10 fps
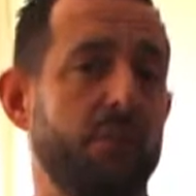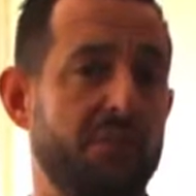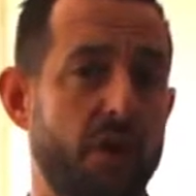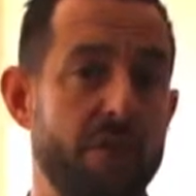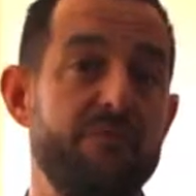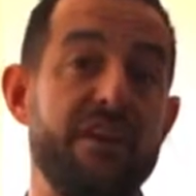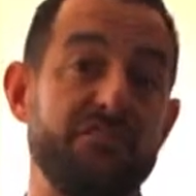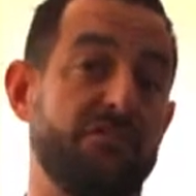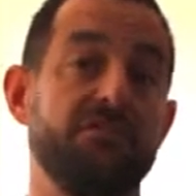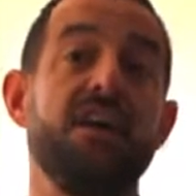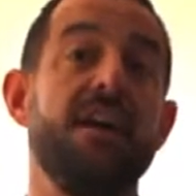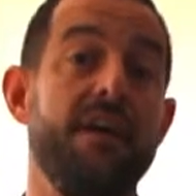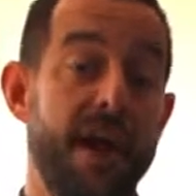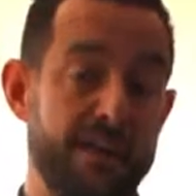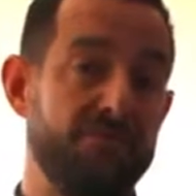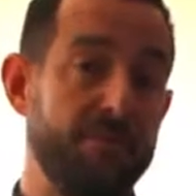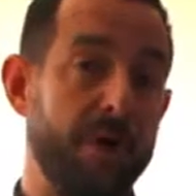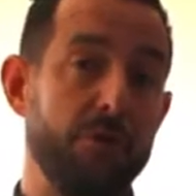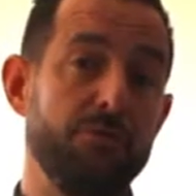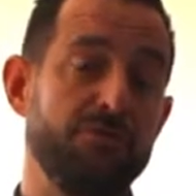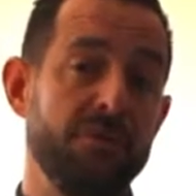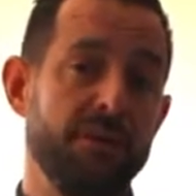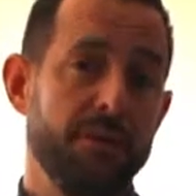one of our investors' HMOs.